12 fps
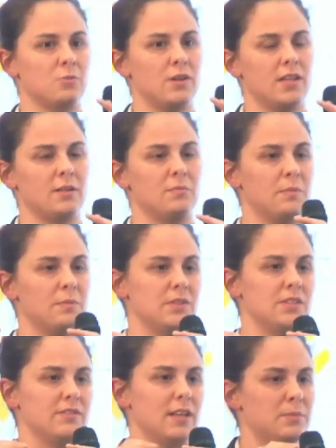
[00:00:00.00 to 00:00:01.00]
where
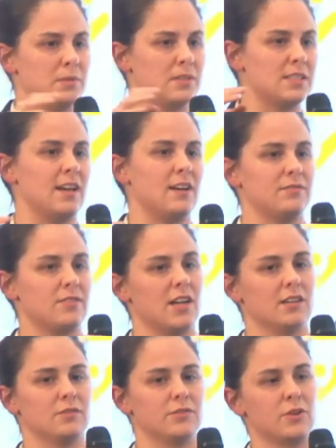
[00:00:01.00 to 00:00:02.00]
developers have
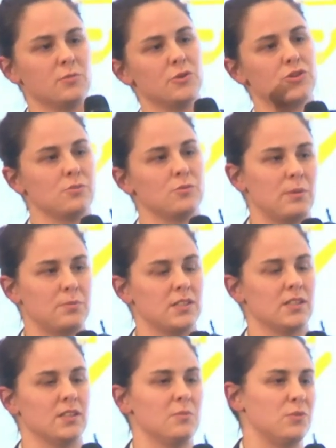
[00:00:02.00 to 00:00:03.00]
kind of commercial property
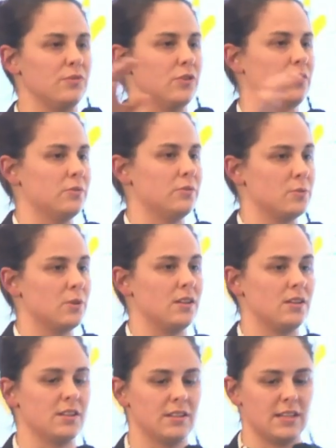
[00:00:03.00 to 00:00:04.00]
in their portfolio as
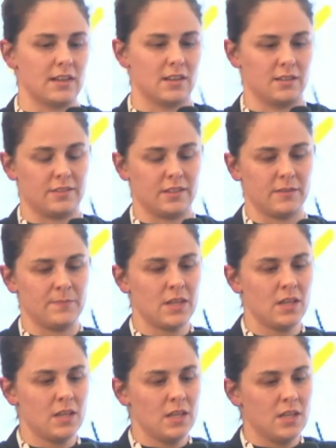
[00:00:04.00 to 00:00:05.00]
well, and that kind of thing.
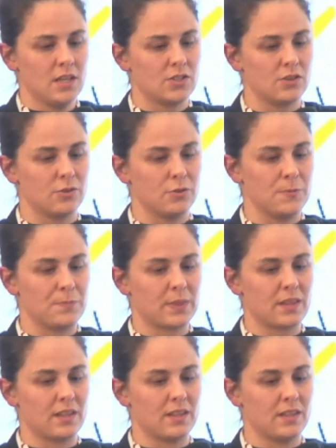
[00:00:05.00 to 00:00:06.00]
So
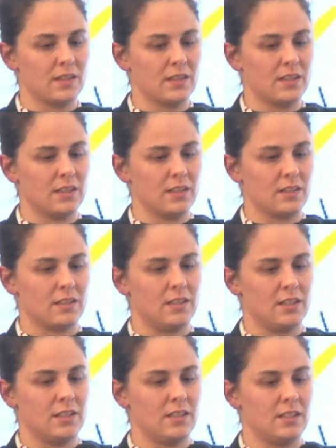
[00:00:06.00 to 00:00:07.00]

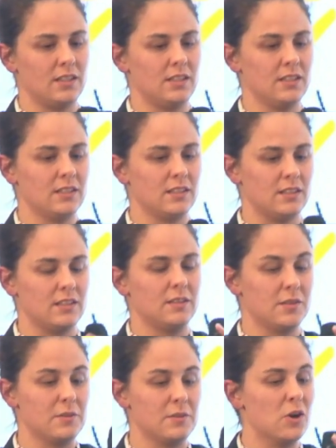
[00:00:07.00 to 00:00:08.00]
the
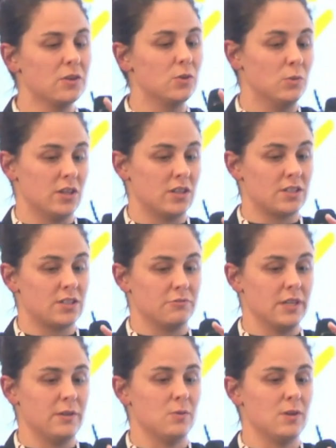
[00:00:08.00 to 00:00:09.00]
model works
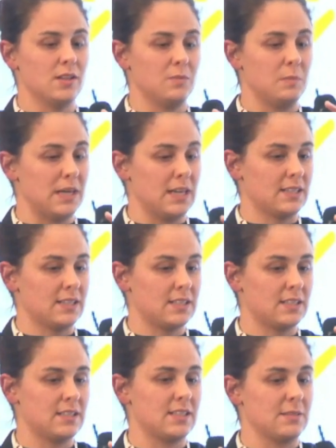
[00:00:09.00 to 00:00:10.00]
really well, but
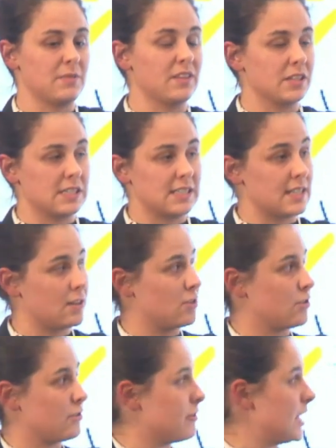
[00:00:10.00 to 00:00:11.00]
some things that
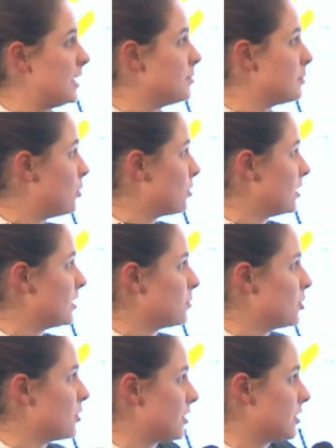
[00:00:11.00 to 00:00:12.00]
are really important, I'm
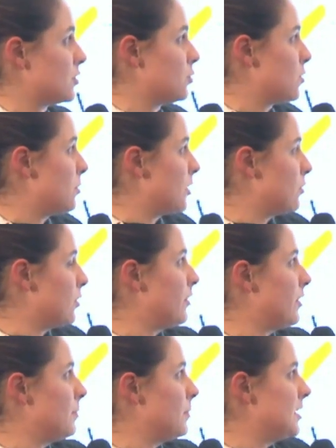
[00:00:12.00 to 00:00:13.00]
not going to talk about all of
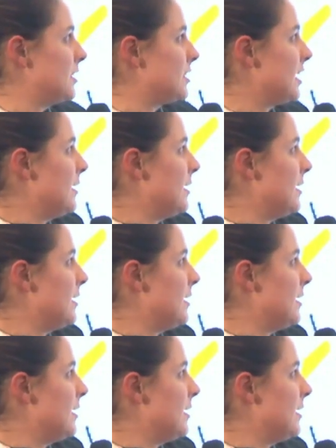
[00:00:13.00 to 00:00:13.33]
them, is